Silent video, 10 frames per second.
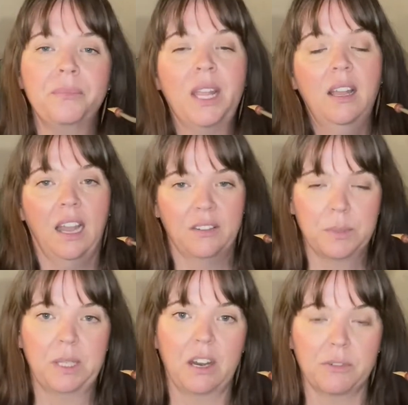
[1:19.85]
I have to be
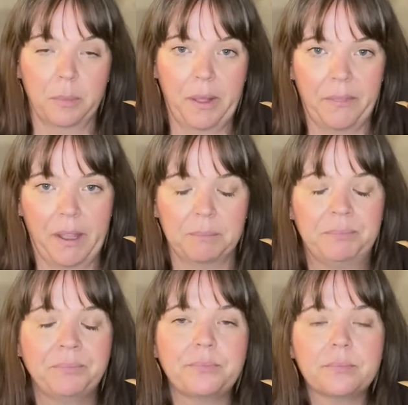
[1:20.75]
careful about that.
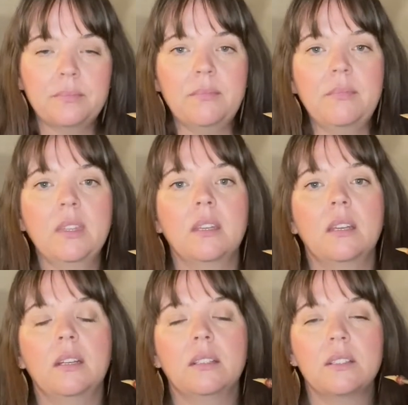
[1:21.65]

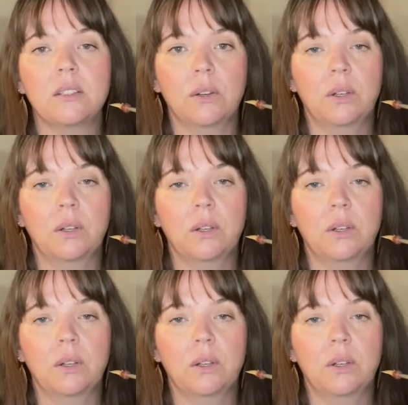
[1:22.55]
So